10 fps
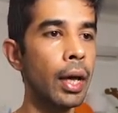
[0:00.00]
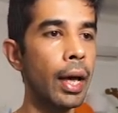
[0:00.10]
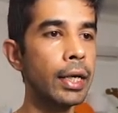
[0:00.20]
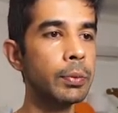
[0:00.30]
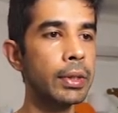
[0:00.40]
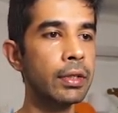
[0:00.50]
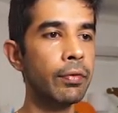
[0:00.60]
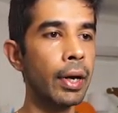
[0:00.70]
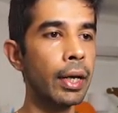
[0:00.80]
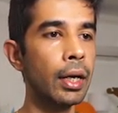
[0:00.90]
and
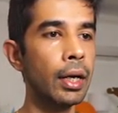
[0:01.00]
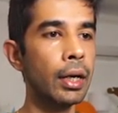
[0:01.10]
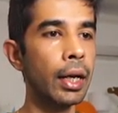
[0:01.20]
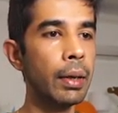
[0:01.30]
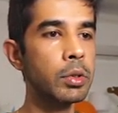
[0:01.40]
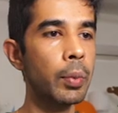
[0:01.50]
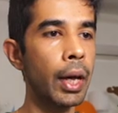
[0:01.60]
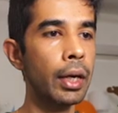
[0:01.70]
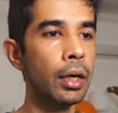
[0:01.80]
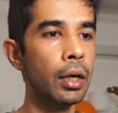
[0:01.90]
specify time
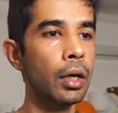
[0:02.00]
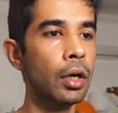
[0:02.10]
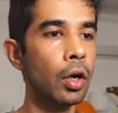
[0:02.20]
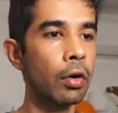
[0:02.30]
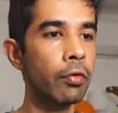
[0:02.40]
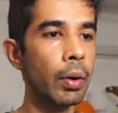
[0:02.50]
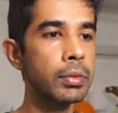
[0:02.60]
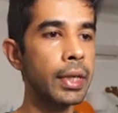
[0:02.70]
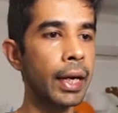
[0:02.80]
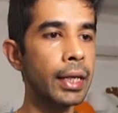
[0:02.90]
span dot from
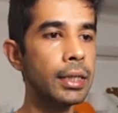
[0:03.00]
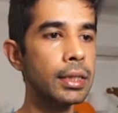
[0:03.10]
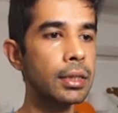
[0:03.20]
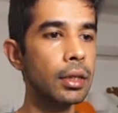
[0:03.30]
seconds